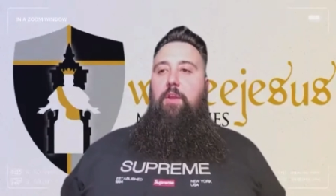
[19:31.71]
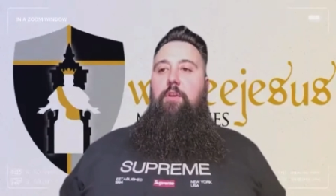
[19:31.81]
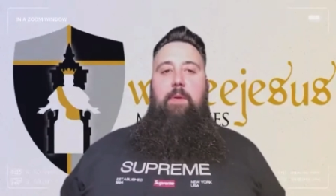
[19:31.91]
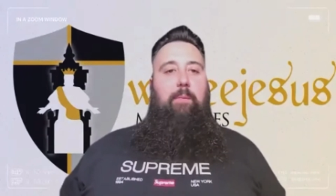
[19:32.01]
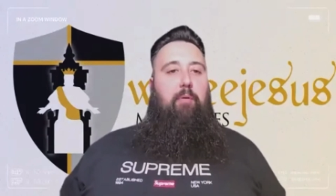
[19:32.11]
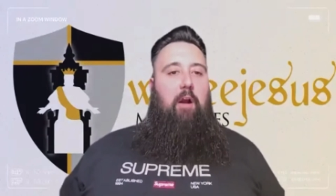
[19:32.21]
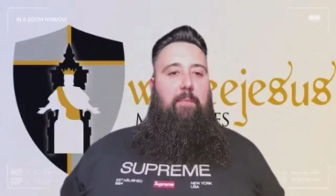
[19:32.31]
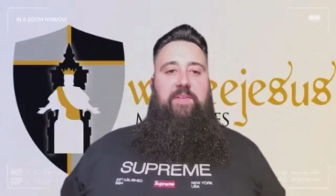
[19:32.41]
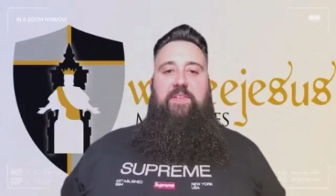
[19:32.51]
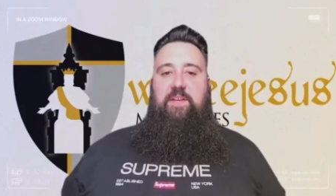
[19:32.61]
you make
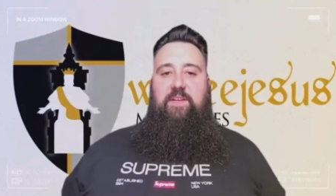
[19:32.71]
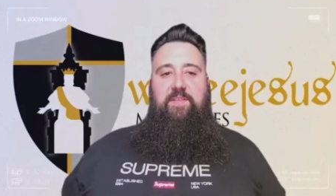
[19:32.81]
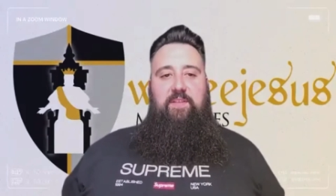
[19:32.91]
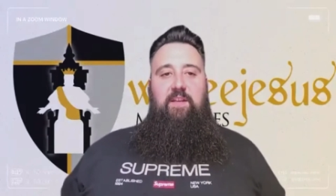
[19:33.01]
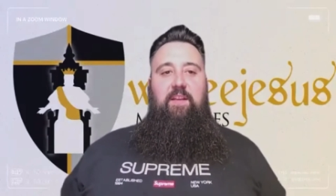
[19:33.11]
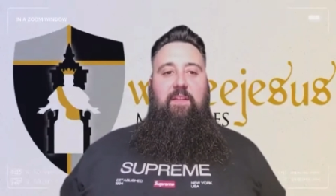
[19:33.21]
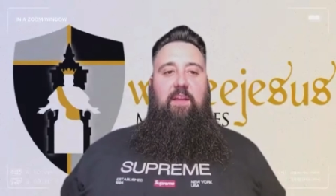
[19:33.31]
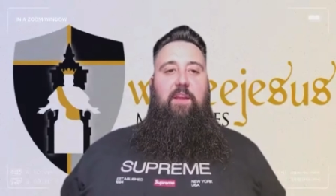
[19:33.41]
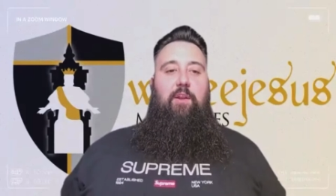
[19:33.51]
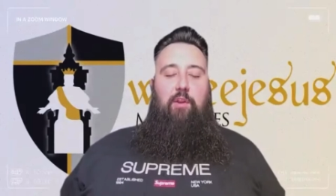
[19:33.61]
promises that
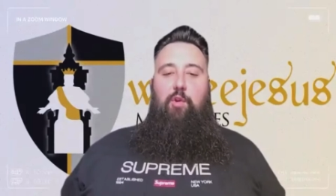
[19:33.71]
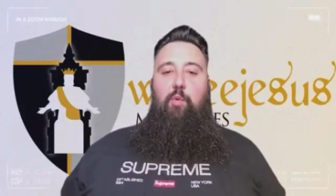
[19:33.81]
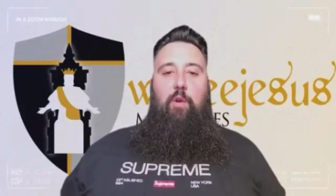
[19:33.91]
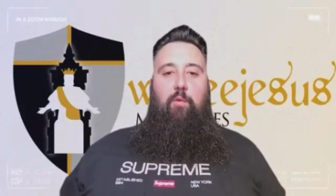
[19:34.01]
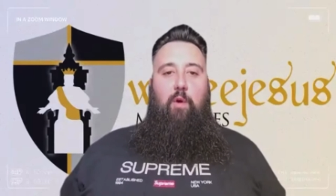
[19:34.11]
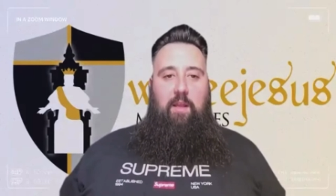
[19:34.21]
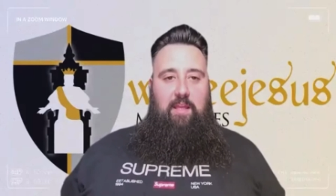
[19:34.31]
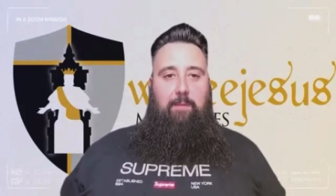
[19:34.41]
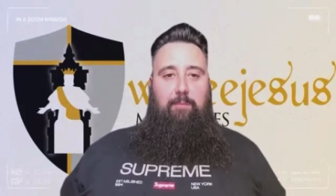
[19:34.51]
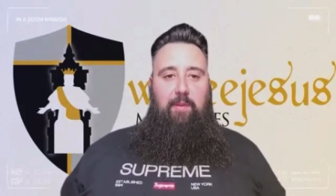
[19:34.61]
you, you wouldn't want to
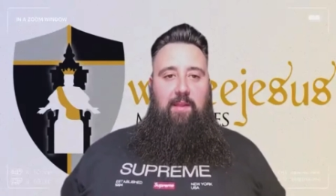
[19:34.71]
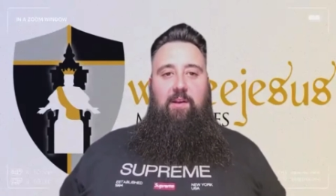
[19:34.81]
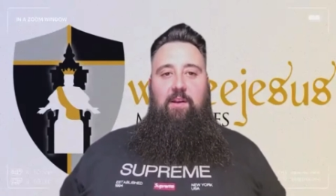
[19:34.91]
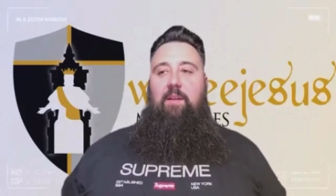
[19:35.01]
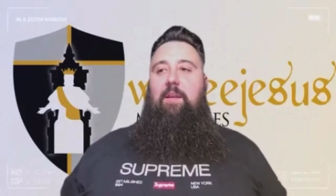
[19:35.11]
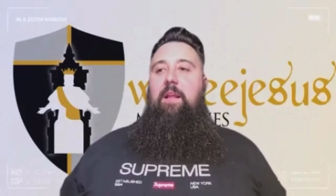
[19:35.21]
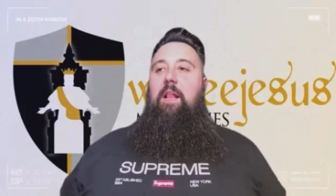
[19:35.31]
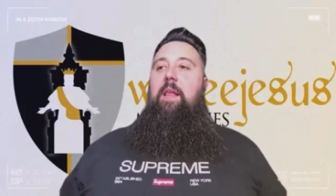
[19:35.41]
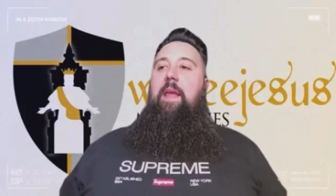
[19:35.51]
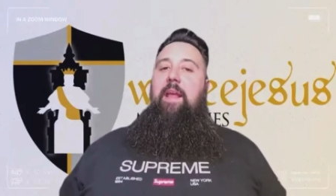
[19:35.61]
keep later.
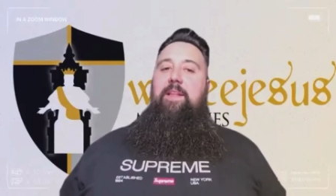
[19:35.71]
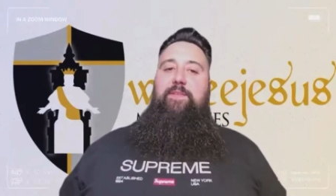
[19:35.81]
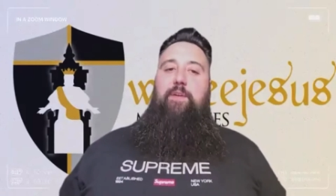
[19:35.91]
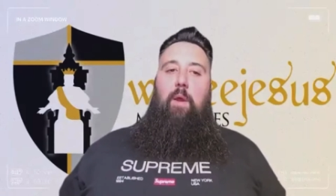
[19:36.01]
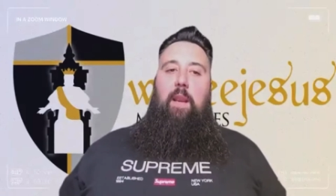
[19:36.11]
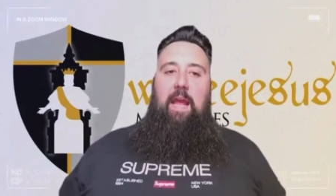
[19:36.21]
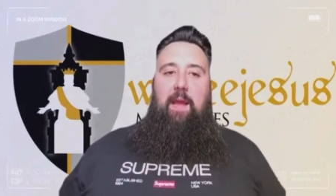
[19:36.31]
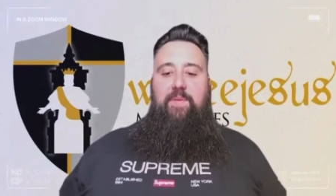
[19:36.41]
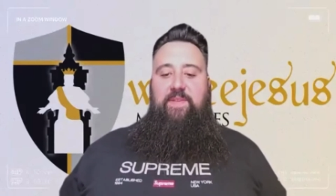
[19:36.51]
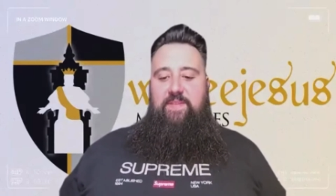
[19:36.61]
And so what
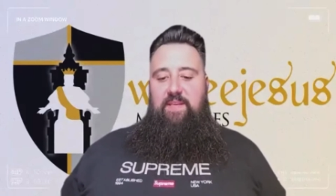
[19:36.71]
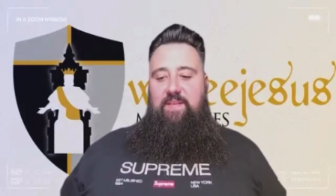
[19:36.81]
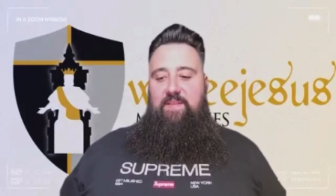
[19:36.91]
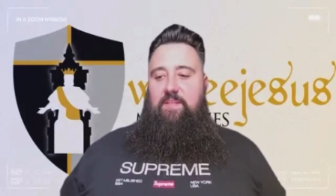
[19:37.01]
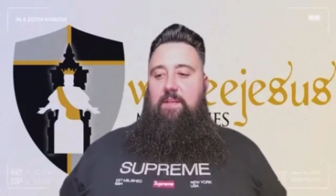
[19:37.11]
happens is